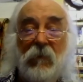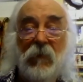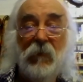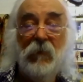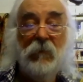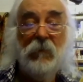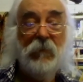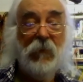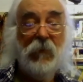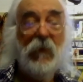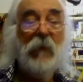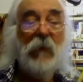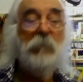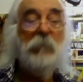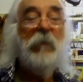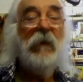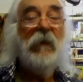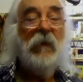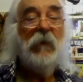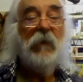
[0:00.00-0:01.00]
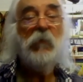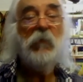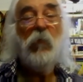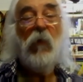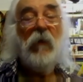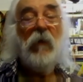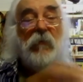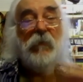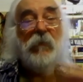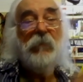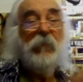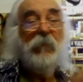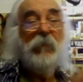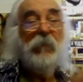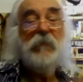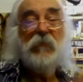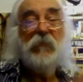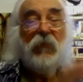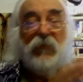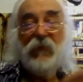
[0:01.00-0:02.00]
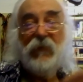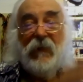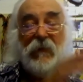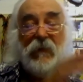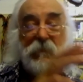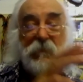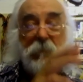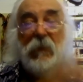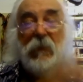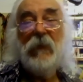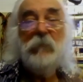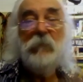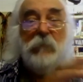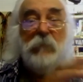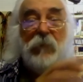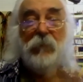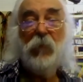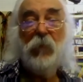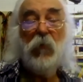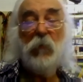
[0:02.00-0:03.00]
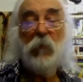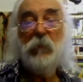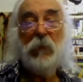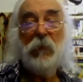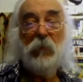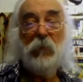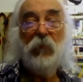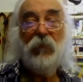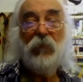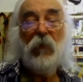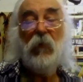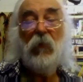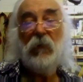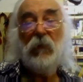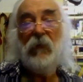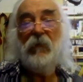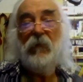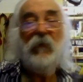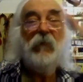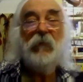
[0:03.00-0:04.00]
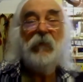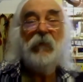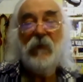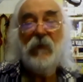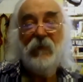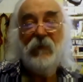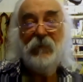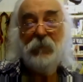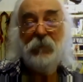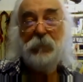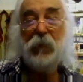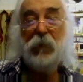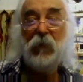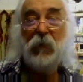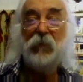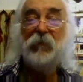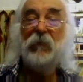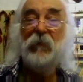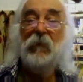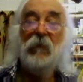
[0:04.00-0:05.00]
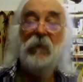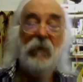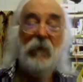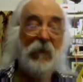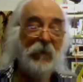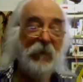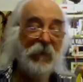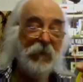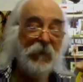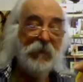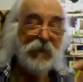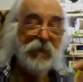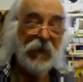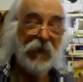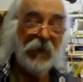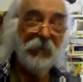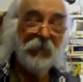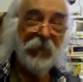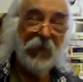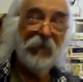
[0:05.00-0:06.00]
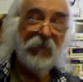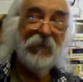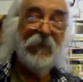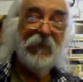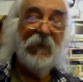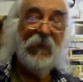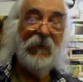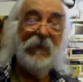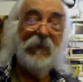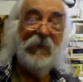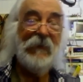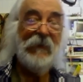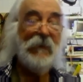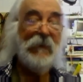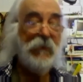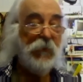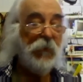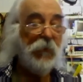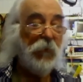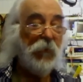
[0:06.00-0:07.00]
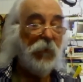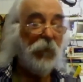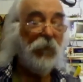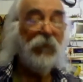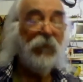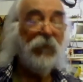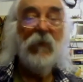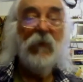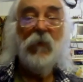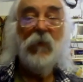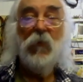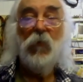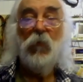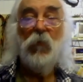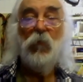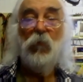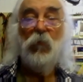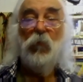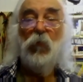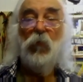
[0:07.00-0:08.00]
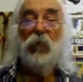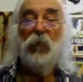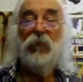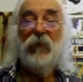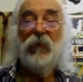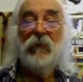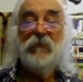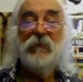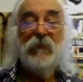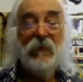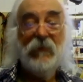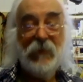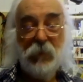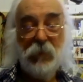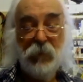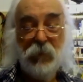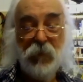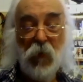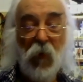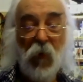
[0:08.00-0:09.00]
There had been a quad differential stage made before, but it was all out of other kinds of parts. And the JFETs that he used were such that they would all